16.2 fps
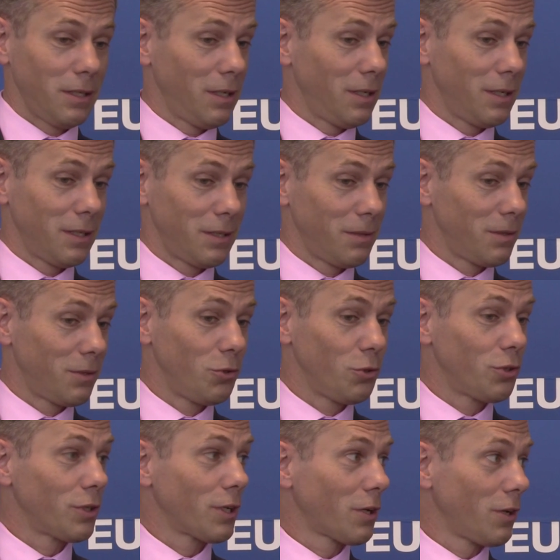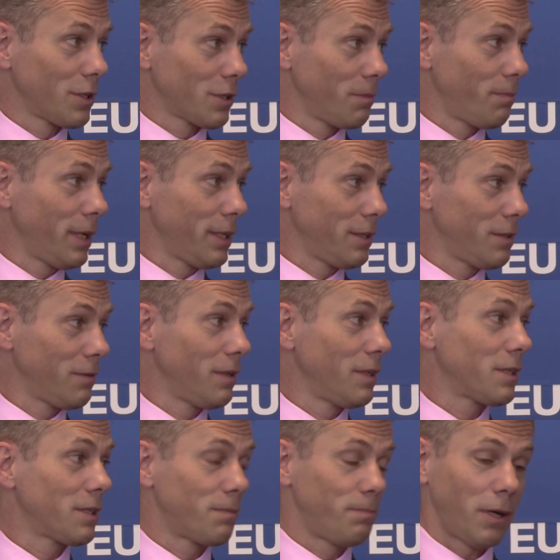uh, the, due to the cost
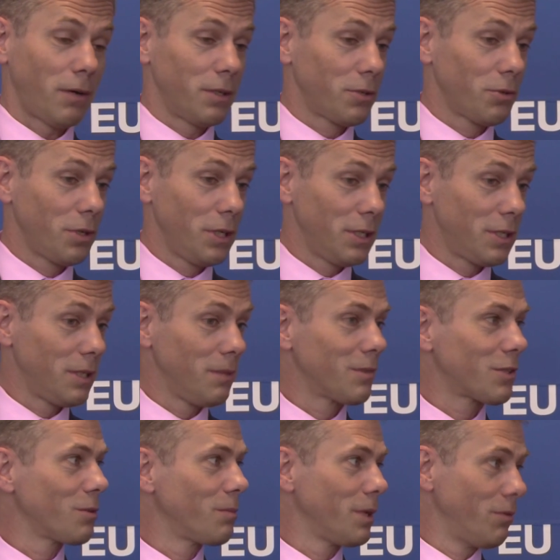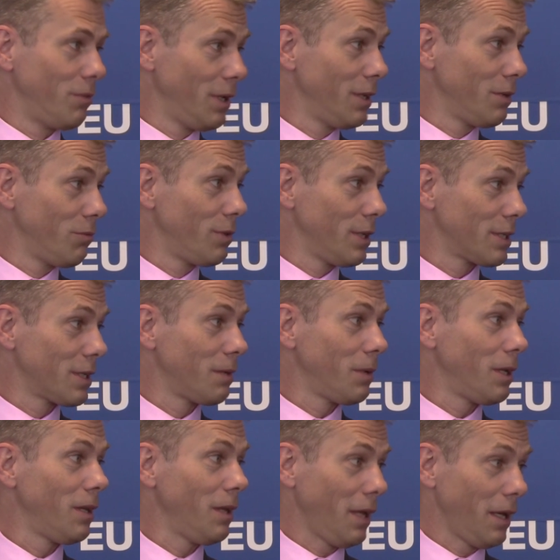competitiveness, power to heat seems to be really
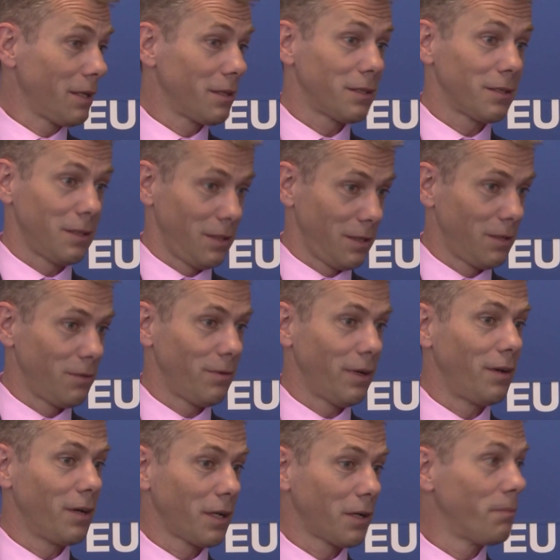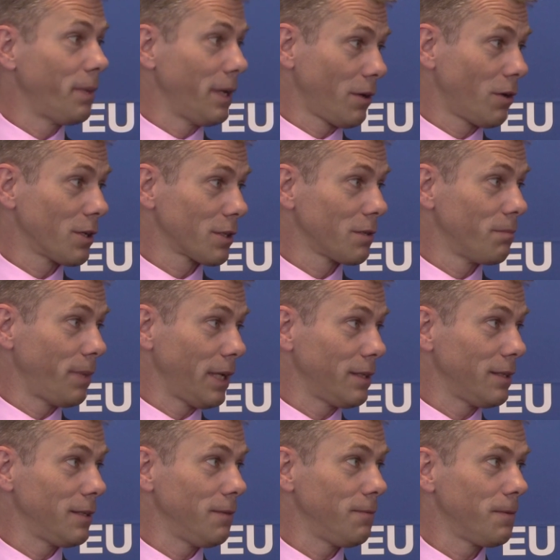reasonable and uh, very cost
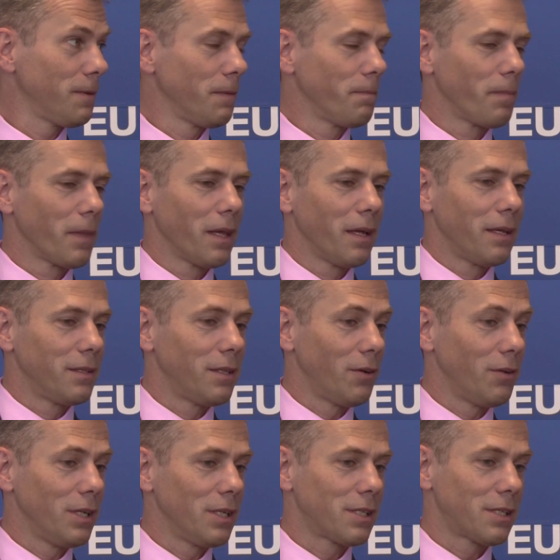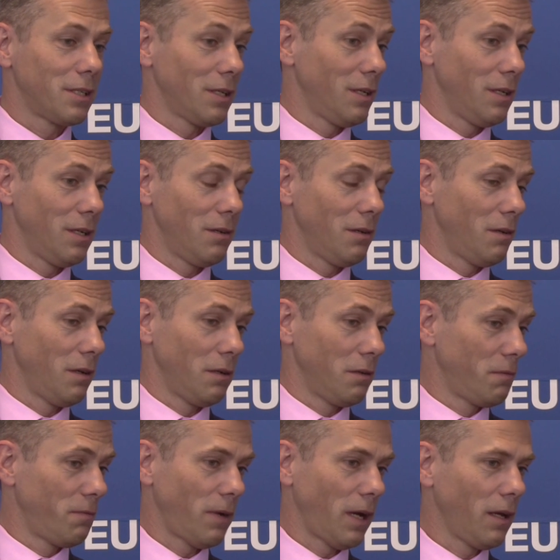competitive. There is,
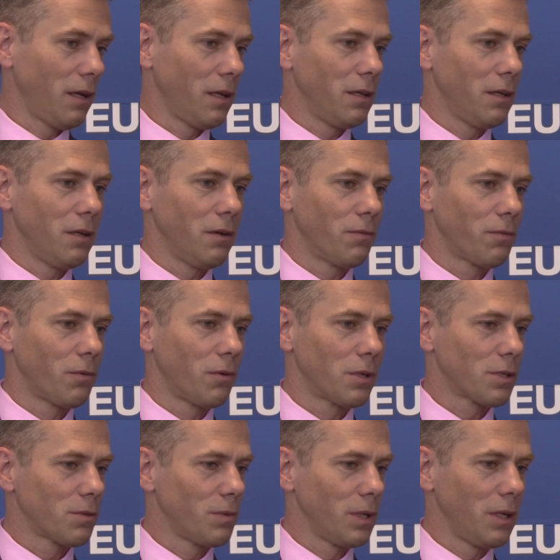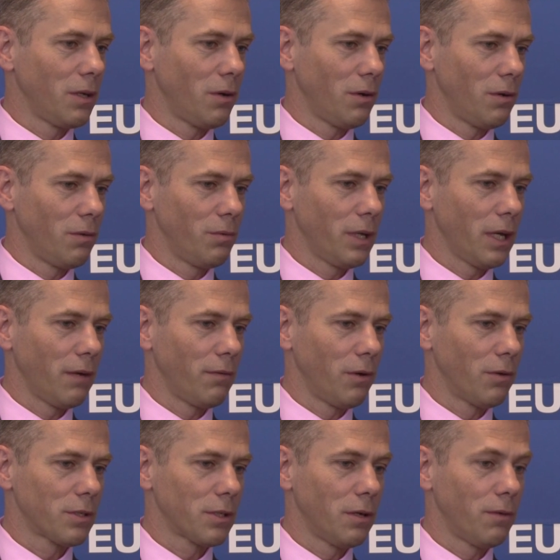and finally, of course, we we have
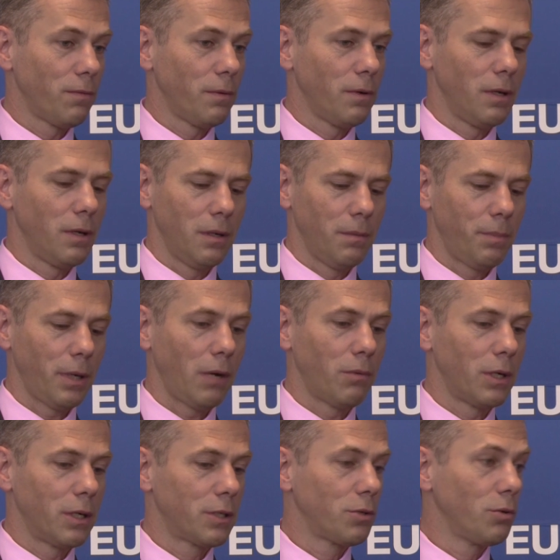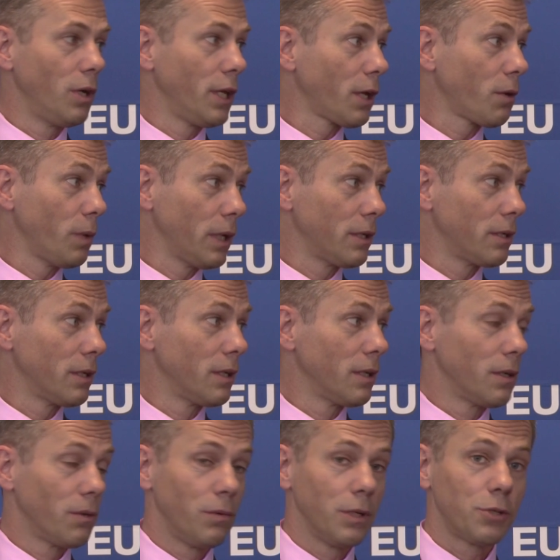also power to liquid,
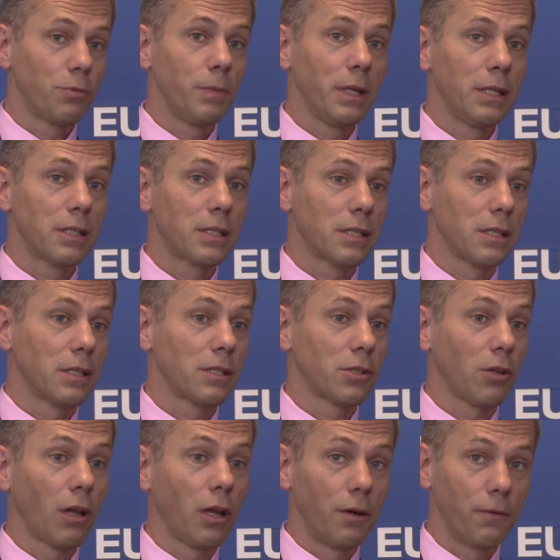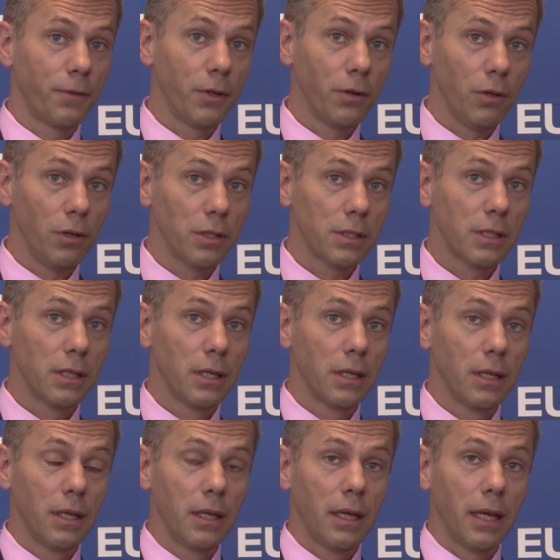which means solar fuels.
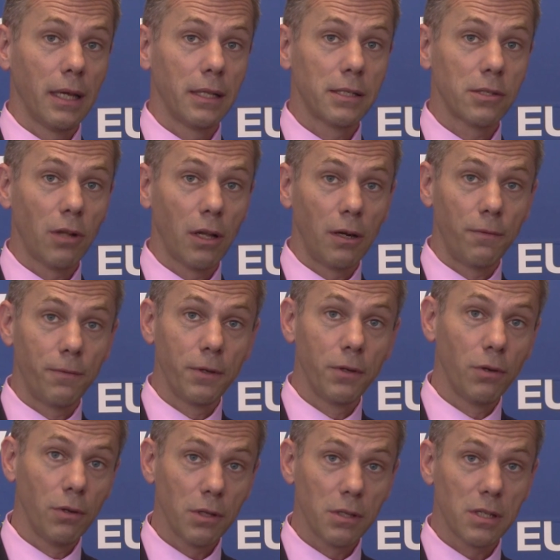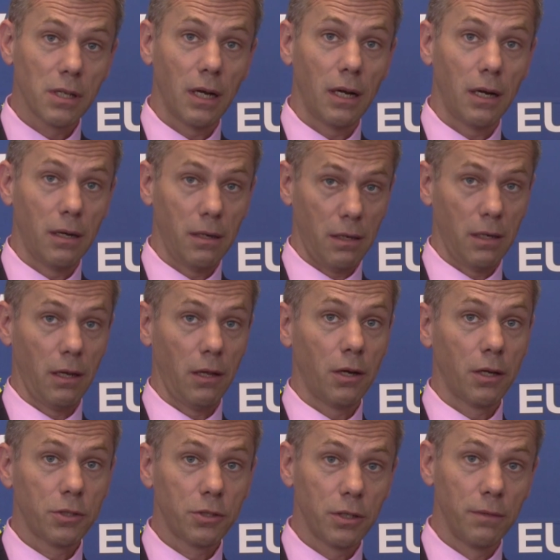And solar fuels are a
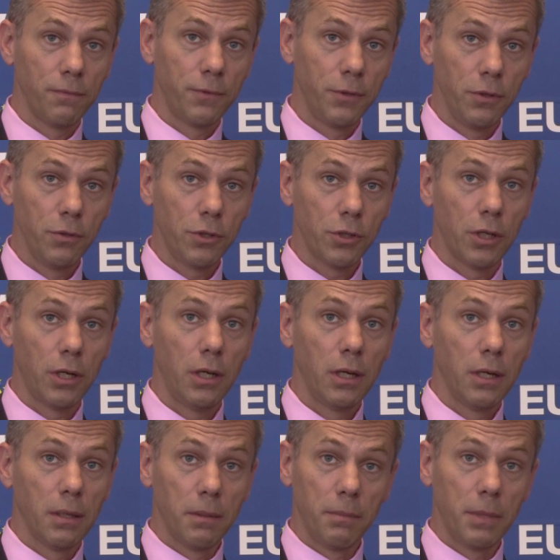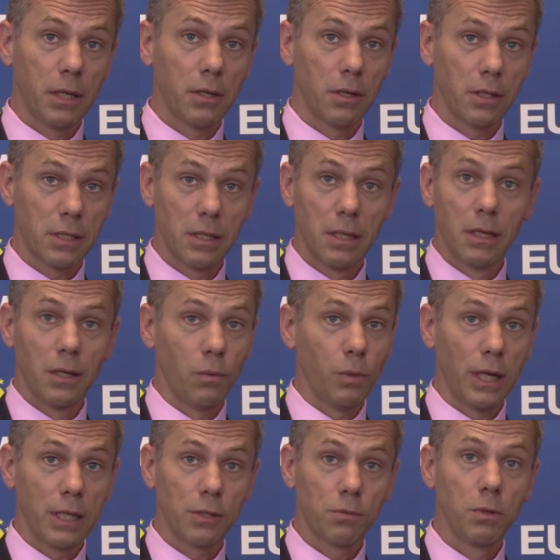long term future because
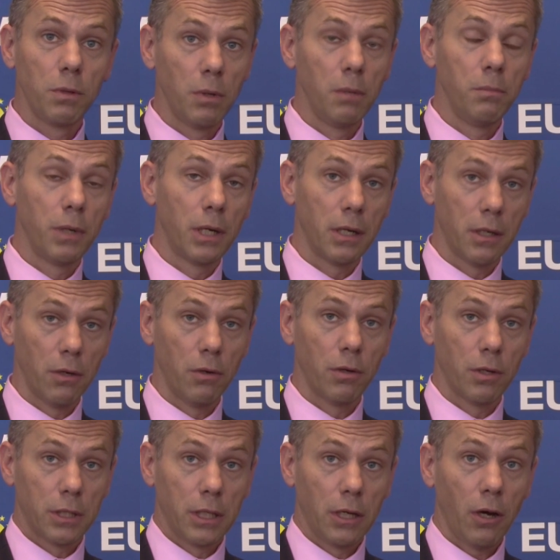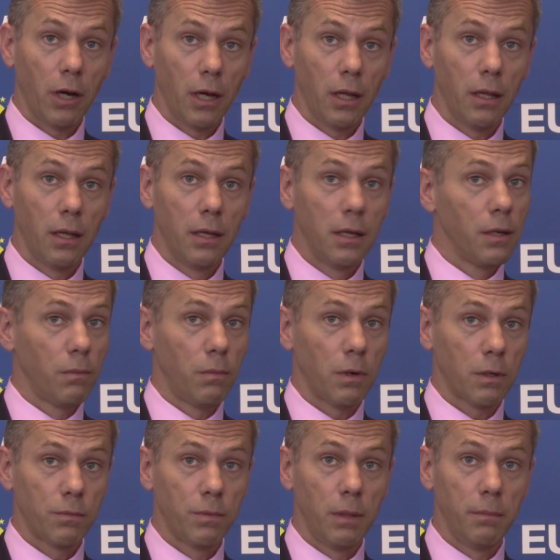once we will burn all the oil,
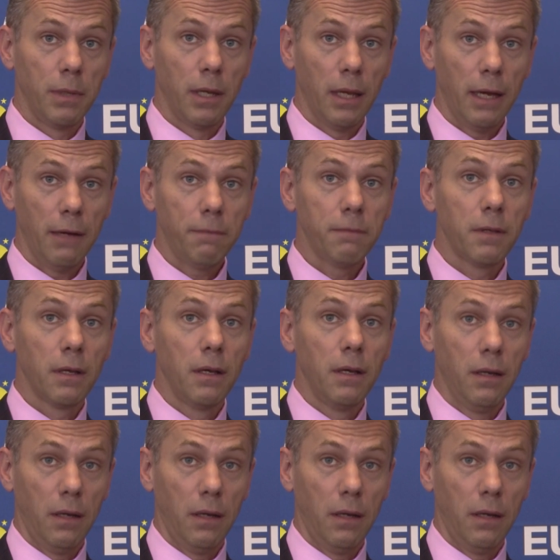what will be left